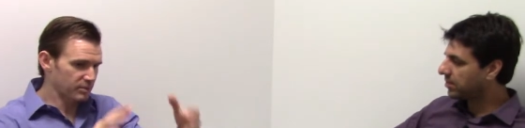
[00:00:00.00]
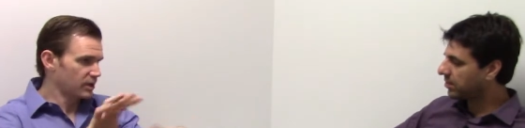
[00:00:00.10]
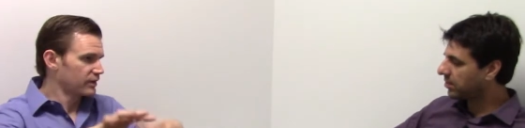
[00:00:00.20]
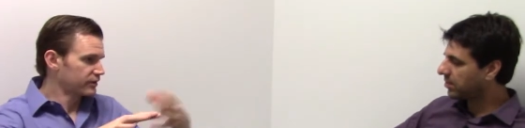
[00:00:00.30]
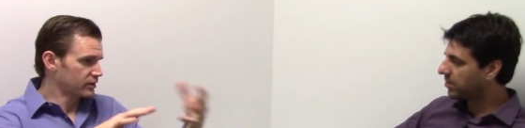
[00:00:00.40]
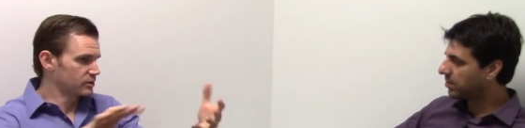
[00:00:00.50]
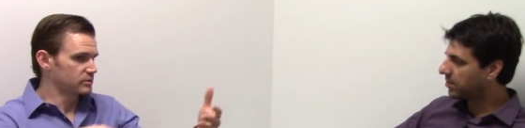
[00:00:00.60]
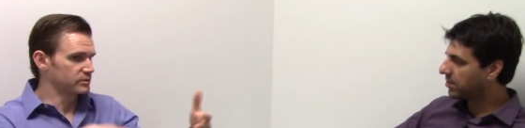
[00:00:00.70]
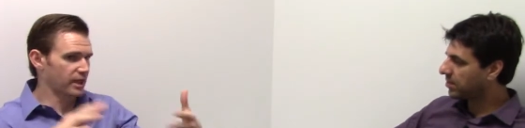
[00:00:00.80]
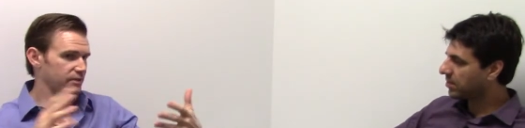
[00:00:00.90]
Speaker 1: but
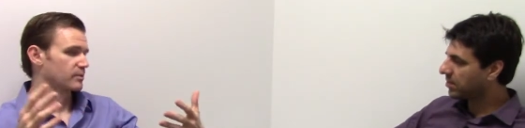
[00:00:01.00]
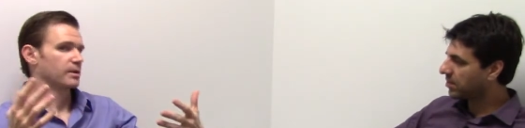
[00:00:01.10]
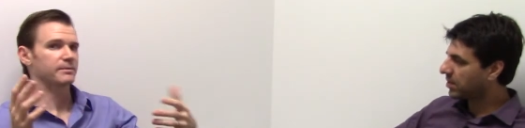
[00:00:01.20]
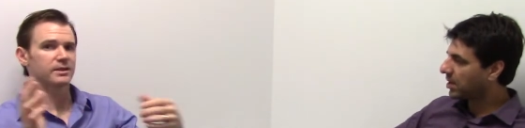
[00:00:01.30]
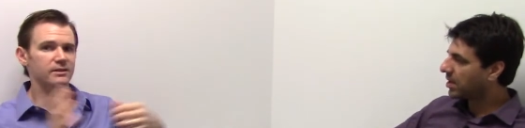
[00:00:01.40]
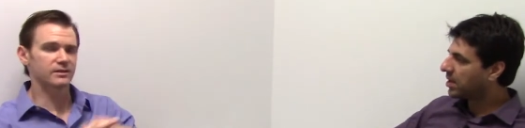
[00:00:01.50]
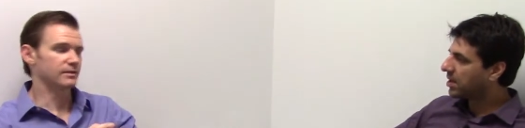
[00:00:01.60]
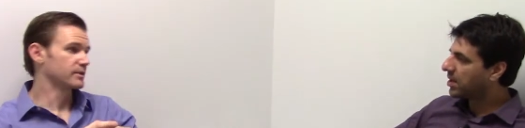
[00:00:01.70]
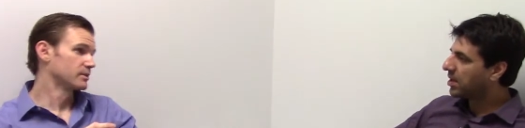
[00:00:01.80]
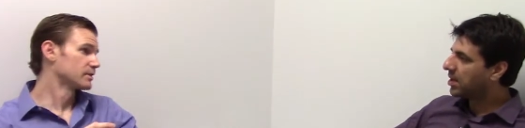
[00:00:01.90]
also not overwhelming
Speaker 2: a,
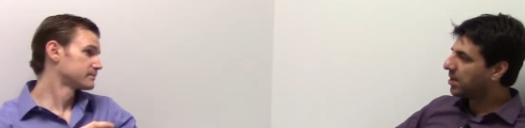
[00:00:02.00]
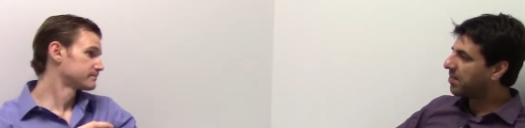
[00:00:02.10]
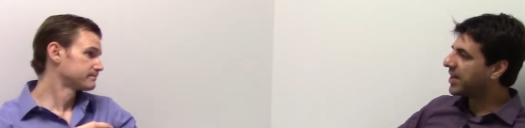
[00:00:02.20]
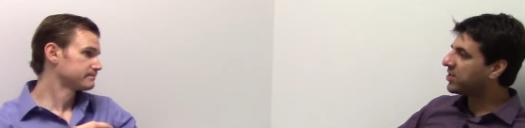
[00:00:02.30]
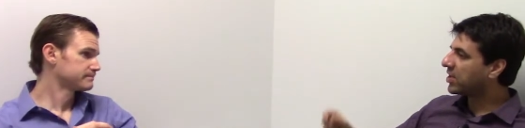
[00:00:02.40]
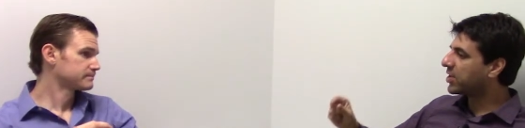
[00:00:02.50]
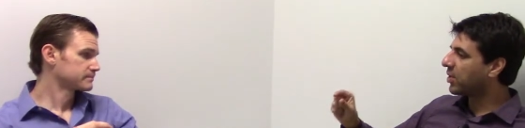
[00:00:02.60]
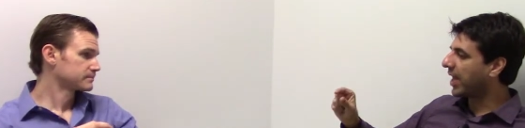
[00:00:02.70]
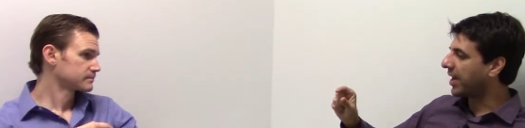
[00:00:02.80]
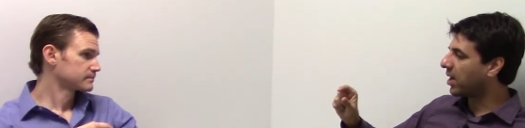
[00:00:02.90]
a, viewer. But it's
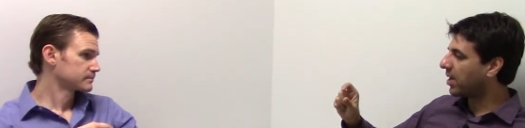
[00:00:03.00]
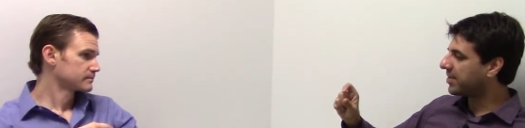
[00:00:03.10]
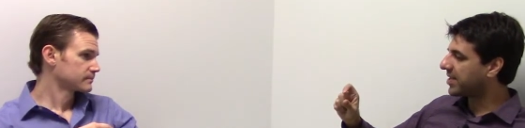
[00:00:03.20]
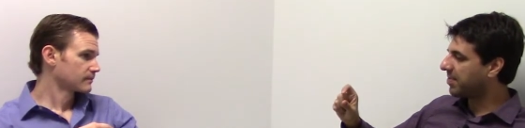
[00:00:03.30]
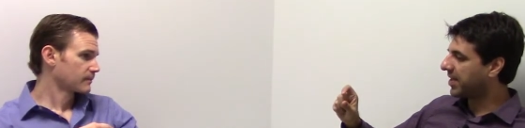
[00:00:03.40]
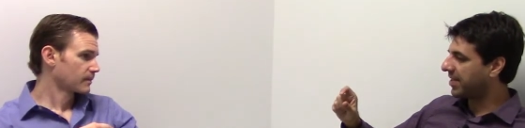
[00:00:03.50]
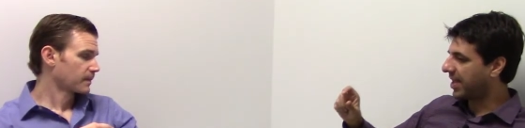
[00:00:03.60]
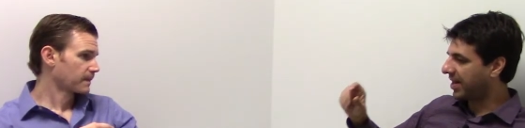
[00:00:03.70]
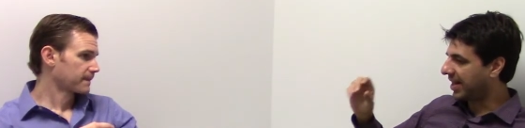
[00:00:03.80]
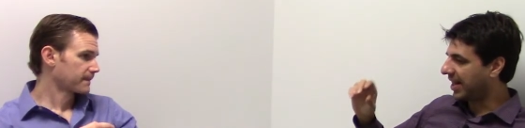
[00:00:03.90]
also like something
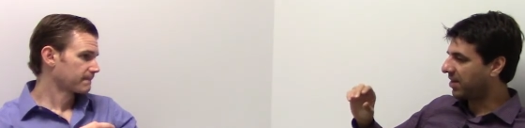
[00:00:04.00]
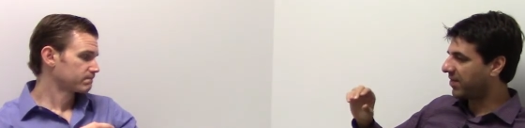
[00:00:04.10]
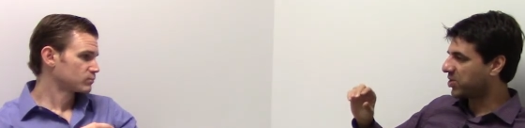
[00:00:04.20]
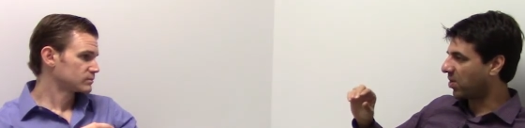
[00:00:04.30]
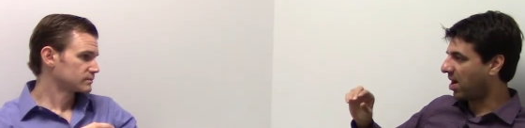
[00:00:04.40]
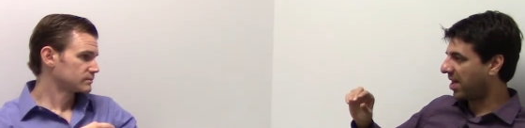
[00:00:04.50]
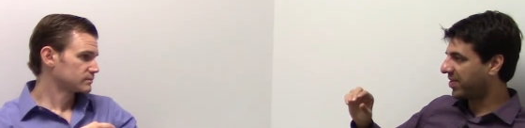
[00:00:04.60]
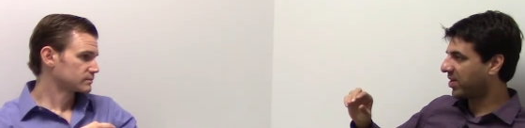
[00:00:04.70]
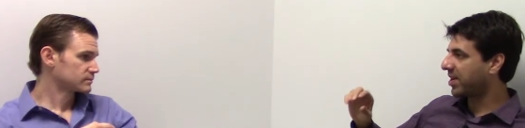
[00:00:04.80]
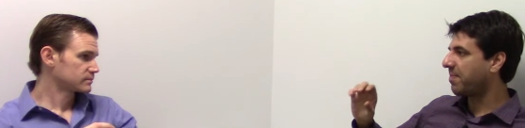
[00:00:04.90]
that an individual
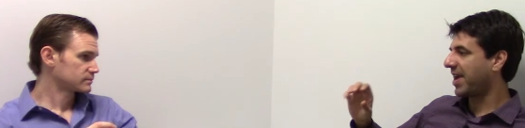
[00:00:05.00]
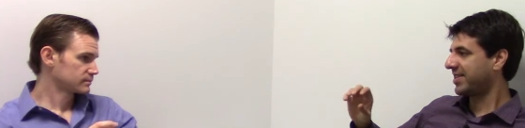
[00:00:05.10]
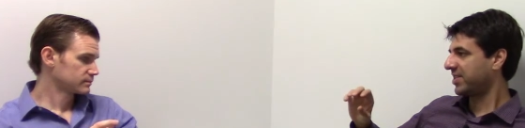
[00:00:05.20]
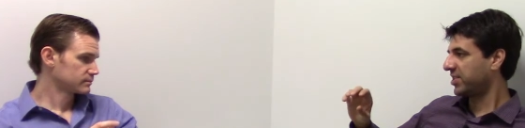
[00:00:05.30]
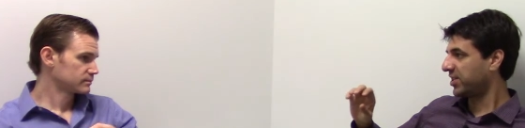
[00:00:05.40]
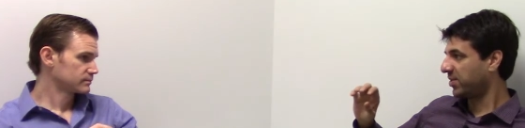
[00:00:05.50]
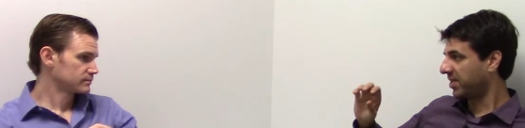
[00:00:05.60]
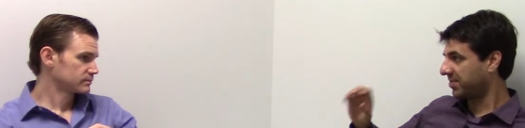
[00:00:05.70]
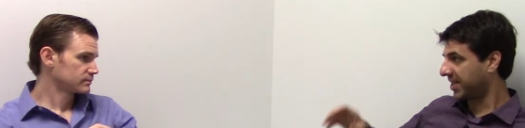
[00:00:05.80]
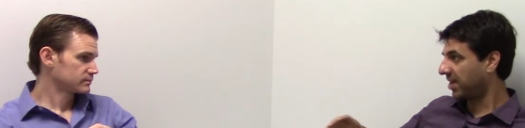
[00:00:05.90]
author could pay attention to
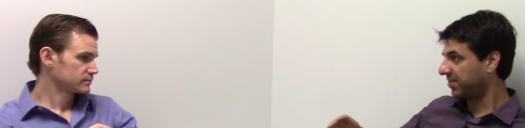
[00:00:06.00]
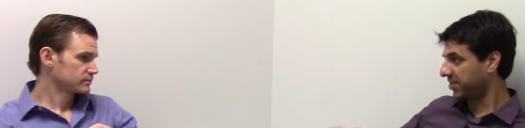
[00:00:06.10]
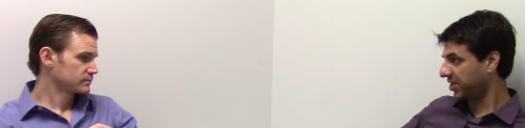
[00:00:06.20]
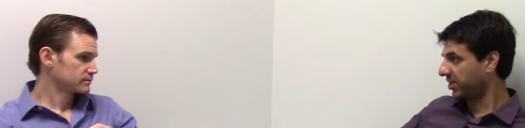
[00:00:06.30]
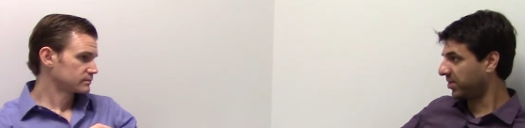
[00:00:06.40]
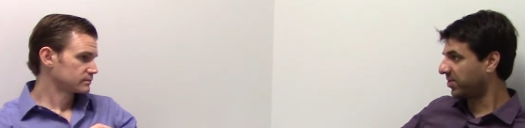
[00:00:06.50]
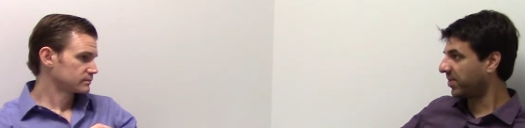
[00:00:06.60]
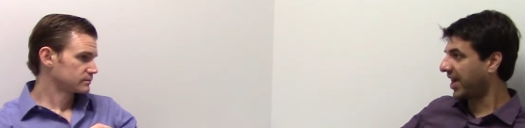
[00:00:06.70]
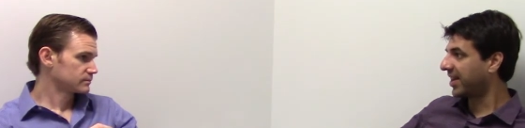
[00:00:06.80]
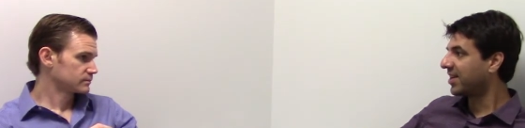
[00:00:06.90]
themselves too,
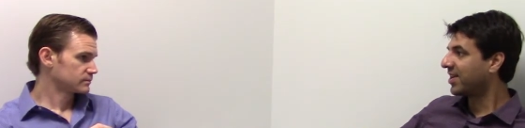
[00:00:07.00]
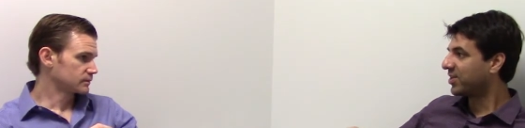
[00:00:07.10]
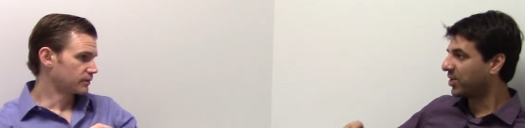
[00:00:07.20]
right? Of